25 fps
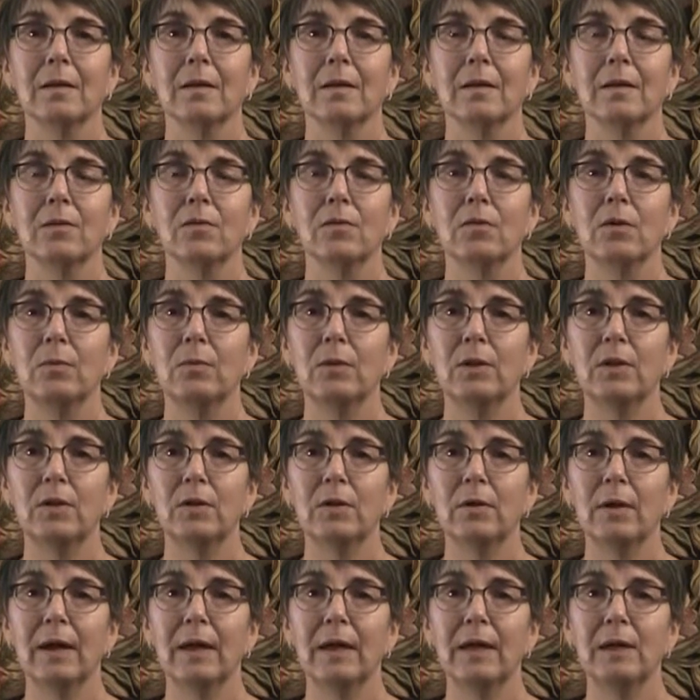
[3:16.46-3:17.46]
So with
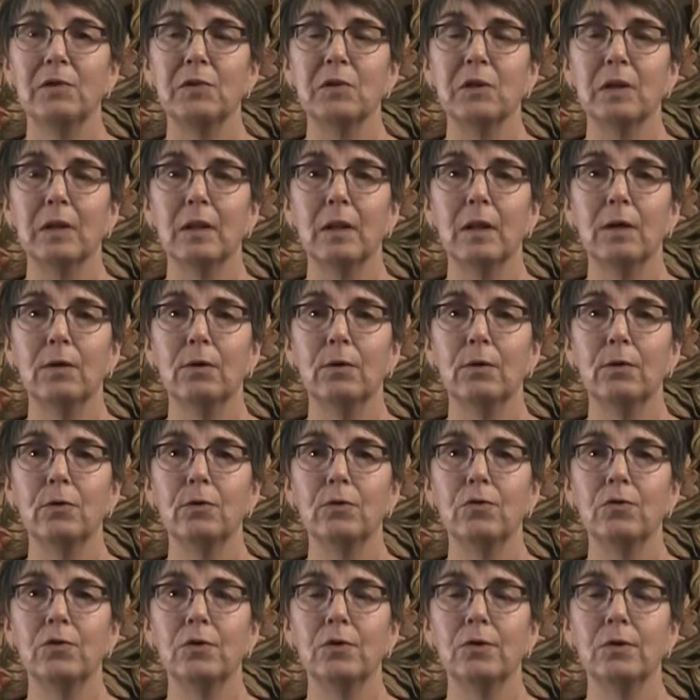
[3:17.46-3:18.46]
your eyes
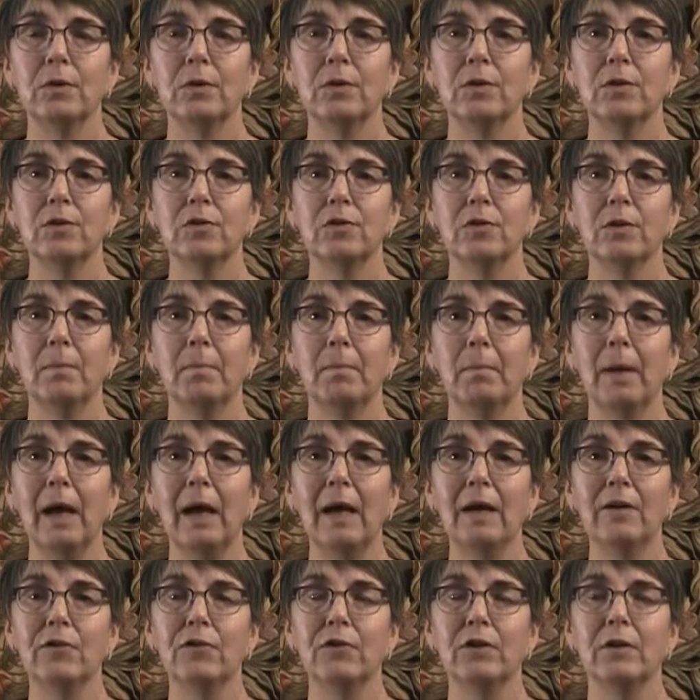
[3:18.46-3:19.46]
closed, you can just
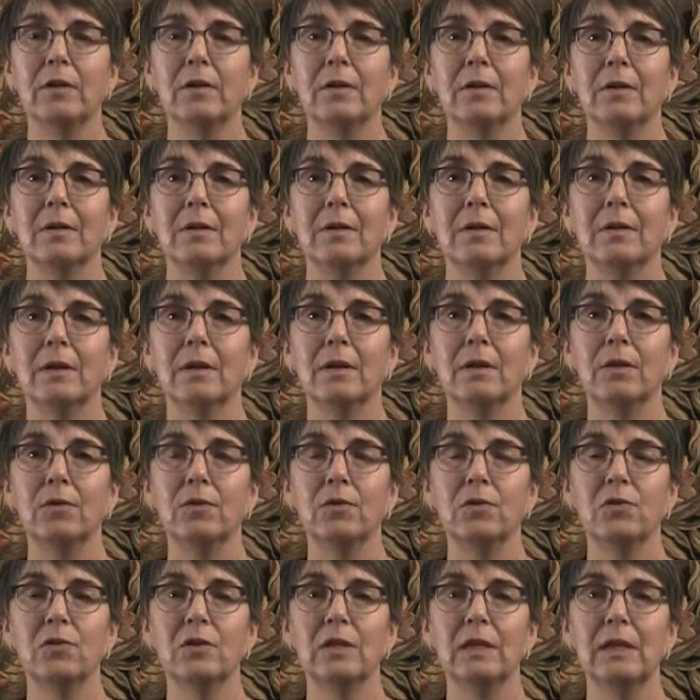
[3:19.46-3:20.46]
imagine that you
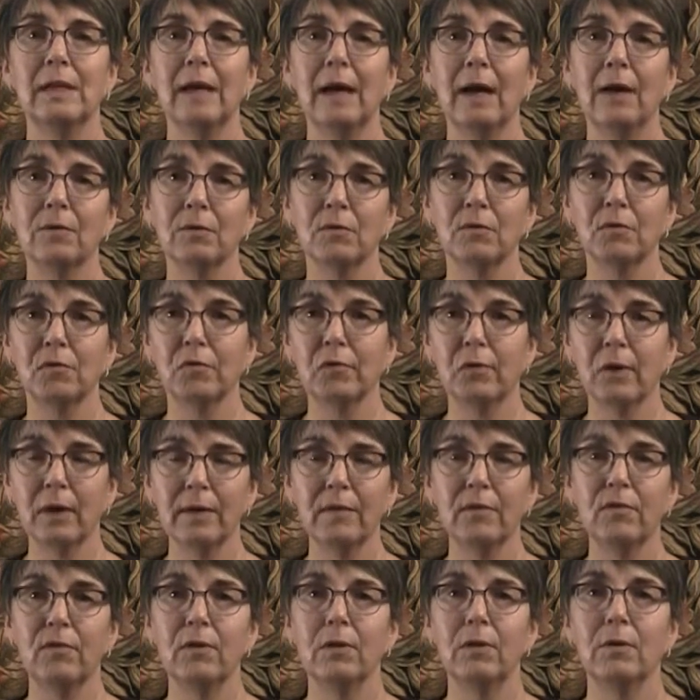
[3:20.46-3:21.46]
see out in front
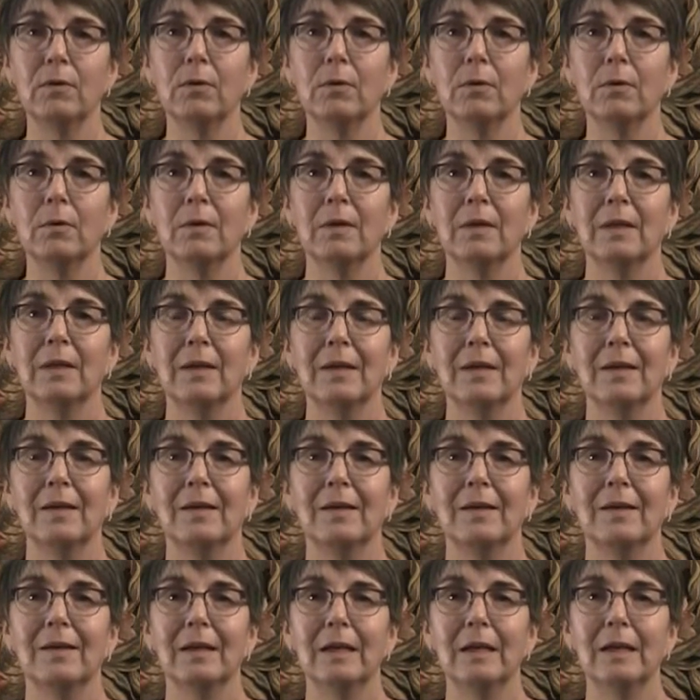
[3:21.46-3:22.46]
of you
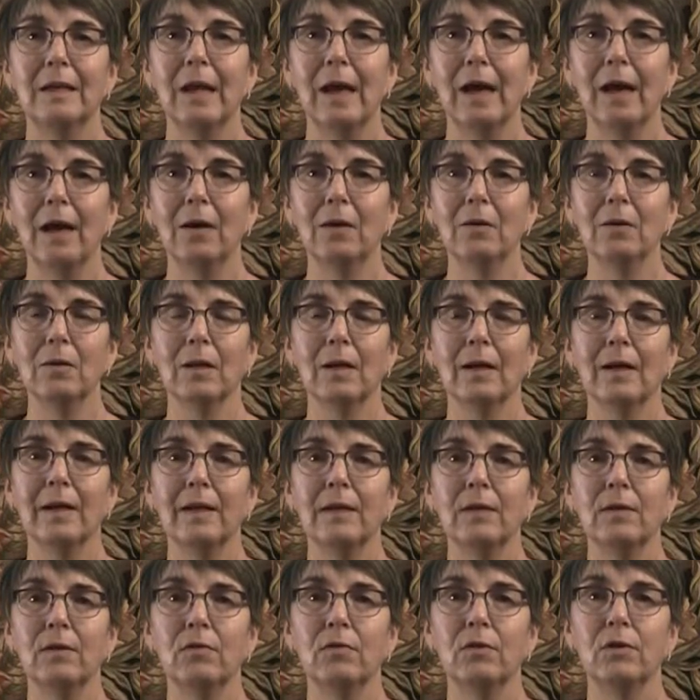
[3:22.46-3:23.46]
an
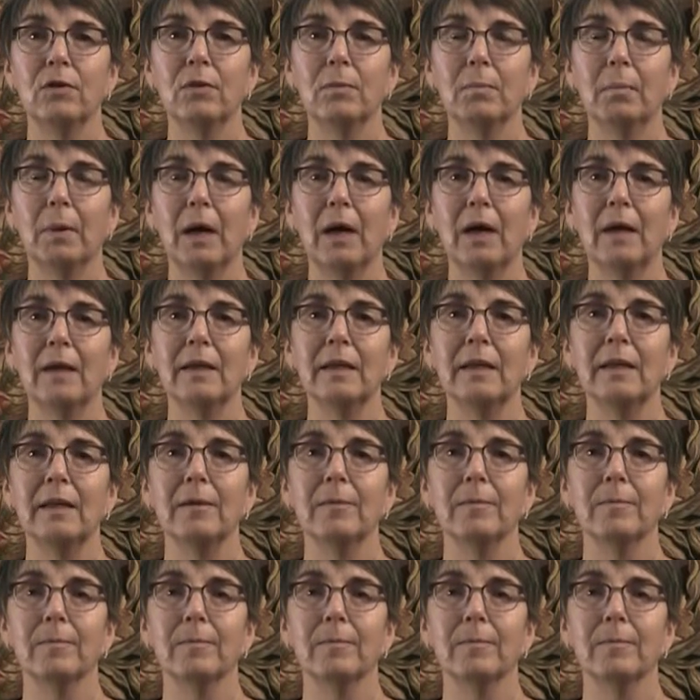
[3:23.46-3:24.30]
outline of your body.